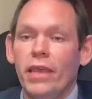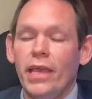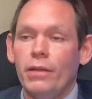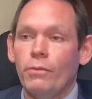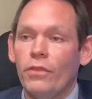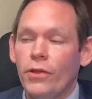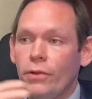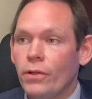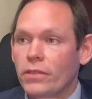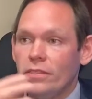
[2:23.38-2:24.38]
And while they're
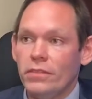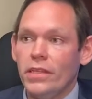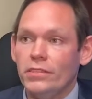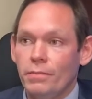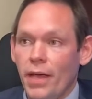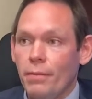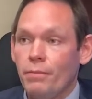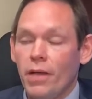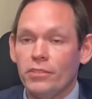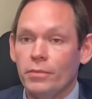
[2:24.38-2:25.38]
hearing all these things about
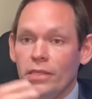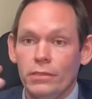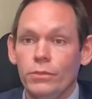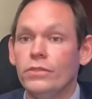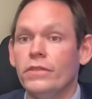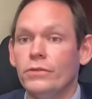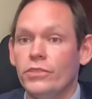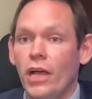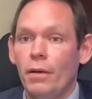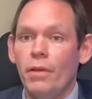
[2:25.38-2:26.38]
possibly losing their
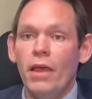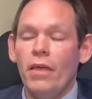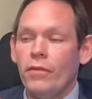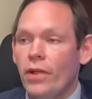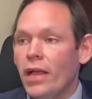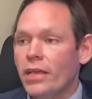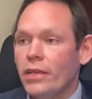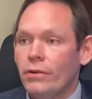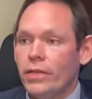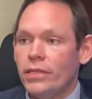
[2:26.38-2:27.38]
job, they're not
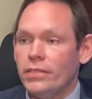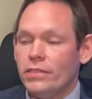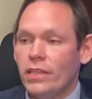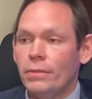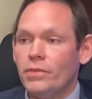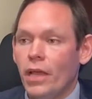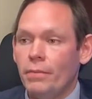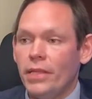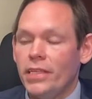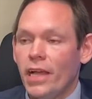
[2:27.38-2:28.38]
hearing at the same time
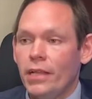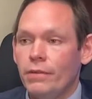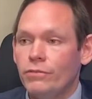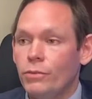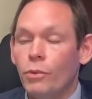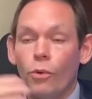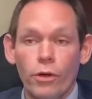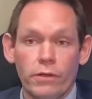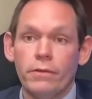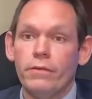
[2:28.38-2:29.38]
any kind of
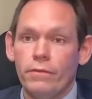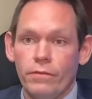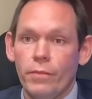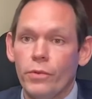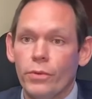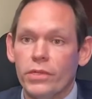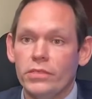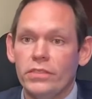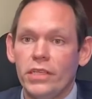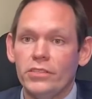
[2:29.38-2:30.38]
support from their
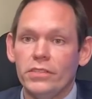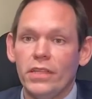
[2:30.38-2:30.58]
organization.